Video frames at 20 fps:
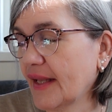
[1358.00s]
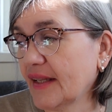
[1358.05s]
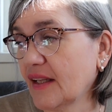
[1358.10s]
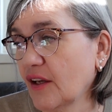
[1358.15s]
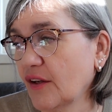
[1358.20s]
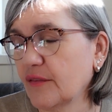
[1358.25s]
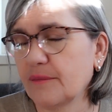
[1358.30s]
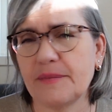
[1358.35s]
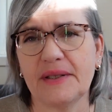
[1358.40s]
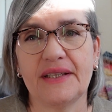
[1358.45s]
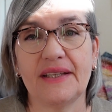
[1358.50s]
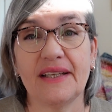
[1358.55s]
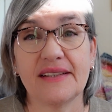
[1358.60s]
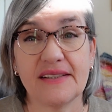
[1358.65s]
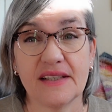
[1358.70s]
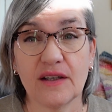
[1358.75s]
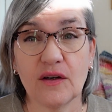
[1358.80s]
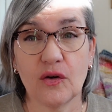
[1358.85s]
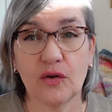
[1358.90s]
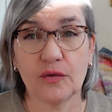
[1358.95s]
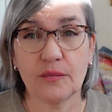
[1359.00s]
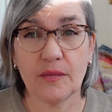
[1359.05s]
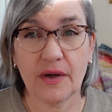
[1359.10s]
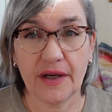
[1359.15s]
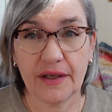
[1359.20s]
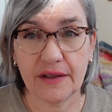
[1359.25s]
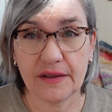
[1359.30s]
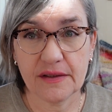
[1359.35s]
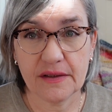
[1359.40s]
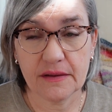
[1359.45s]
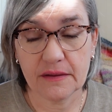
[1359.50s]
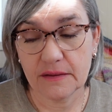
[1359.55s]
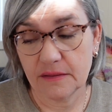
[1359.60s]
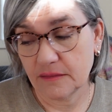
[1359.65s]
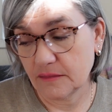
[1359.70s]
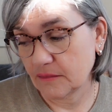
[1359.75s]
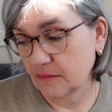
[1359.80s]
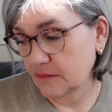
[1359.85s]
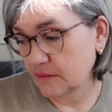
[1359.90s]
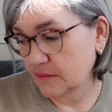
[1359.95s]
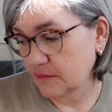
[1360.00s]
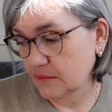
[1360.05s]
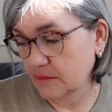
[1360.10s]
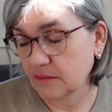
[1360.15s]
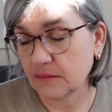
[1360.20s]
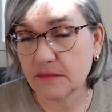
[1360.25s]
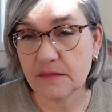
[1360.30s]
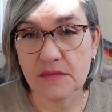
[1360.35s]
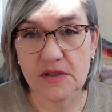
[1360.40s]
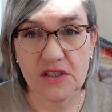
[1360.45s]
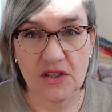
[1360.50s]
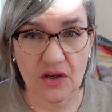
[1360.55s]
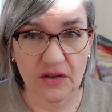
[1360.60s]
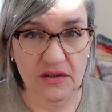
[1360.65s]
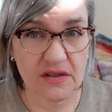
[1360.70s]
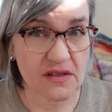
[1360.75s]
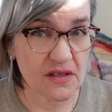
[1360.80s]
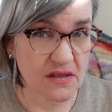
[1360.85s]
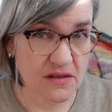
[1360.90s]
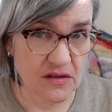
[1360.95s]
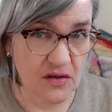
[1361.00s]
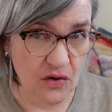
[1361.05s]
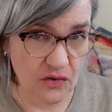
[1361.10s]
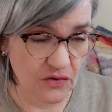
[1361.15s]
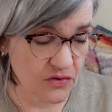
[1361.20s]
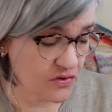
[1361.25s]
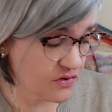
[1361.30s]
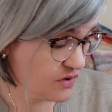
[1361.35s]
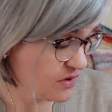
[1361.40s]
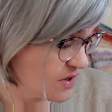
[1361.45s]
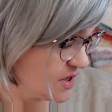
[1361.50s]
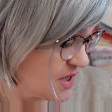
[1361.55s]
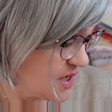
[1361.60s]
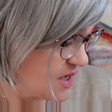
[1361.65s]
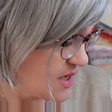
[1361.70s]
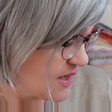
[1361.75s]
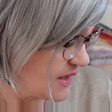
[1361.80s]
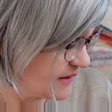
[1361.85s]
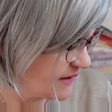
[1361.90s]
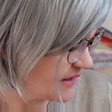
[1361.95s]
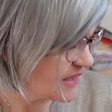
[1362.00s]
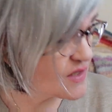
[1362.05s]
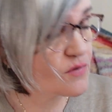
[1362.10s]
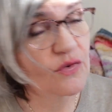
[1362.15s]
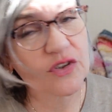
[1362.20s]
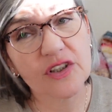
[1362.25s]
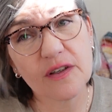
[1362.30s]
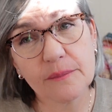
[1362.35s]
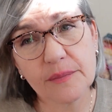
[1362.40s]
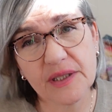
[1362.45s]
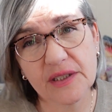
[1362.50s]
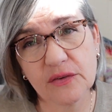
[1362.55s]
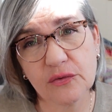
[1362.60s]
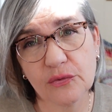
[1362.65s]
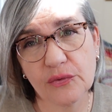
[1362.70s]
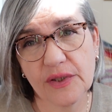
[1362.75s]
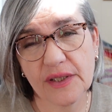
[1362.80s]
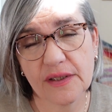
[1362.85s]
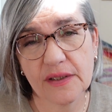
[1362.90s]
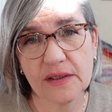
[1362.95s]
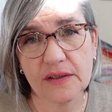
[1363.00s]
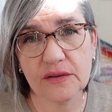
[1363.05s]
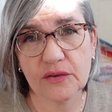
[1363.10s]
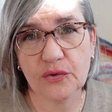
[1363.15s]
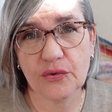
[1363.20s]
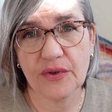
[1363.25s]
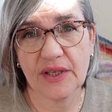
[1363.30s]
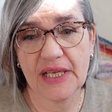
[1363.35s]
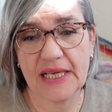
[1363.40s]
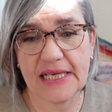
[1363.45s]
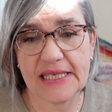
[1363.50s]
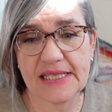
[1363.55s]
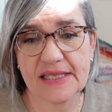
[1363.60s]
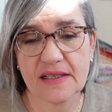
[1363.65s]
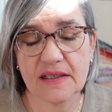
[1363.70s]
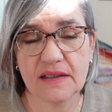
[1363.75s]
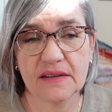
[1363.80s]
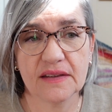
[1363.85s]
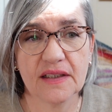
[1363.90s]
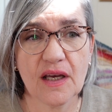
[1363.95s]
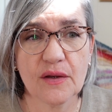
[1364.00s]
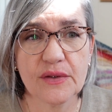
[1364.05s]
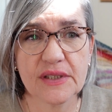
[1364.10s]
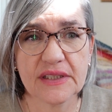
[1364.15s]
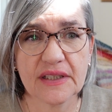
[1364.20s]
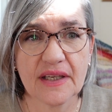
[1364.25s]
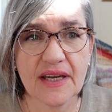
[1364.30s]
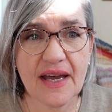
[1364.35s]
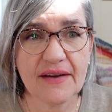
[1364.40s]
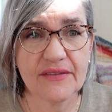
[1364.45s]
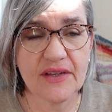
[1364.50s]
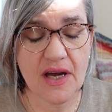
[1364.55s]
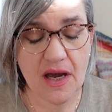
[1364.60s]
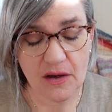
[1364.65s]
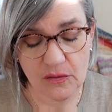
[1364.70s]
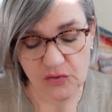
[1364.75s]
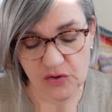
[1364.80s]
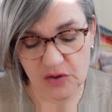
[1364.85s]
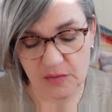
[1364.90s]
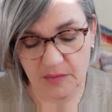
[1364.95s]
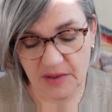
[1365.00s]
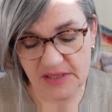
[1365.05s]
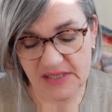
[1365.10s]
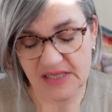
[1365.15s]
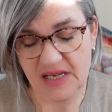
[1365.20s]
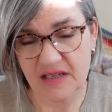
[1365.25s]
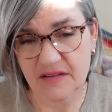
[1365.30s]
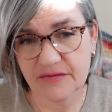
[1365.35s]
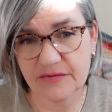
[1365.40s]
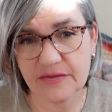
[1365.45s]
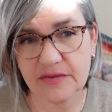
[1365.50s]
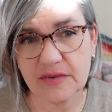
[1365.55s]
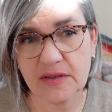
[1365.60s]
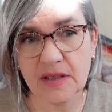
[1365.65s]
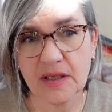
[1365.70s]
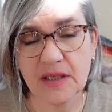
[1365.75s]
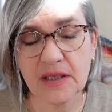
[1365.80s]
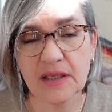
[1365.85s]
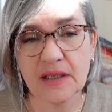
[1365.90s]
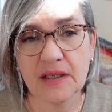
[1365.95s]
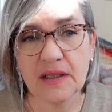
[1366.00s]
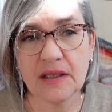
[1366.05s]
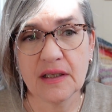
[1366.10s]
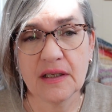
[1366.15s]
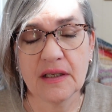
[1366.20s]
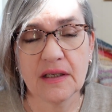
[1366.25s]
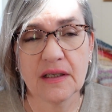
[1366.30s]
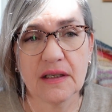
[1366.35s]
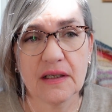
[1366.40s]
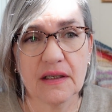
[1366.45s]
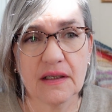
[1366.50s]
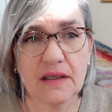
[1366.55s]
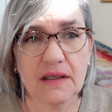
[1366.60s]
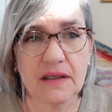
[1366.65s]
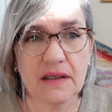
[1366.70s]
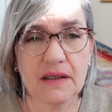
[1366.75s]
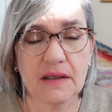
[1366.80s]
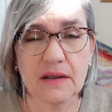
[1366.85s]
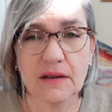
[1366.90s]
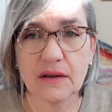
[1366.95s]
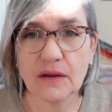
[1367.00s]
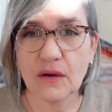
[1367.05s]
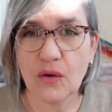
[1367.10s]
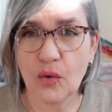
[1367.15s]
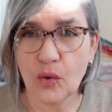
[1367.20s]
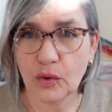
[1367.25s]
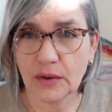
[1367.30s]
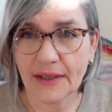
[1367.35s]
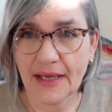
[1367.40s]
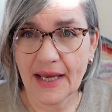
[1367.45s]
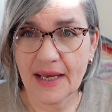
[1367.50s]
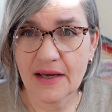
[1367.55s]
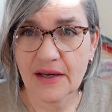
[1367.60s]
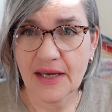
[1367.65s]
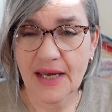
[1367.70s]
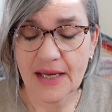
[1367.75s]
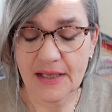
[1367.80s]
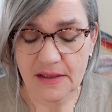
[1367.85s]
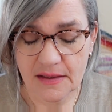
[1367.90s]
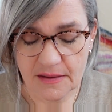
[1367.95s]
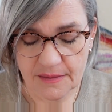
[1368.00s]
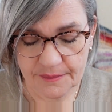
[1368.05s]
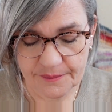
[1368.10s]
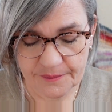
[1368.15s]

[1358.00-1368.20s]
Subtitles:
I've been knitting on my son's socks, and that's what I've been doing during Easter. Now that I have the house to myself all day again,